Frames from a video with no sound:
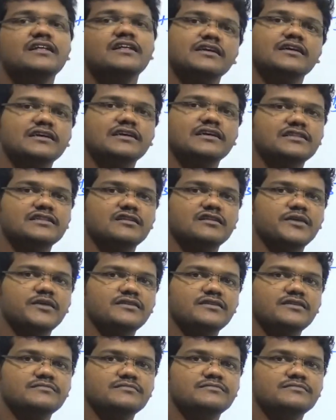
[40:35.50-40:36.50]
ethanamide.
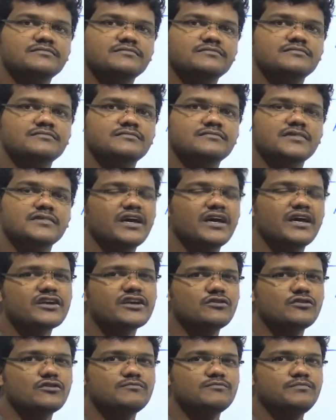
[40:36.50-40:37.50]
Correct? No?
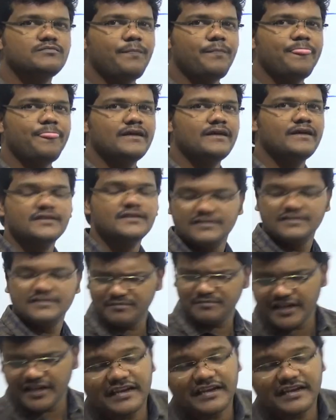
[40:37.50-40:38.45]
Similarly,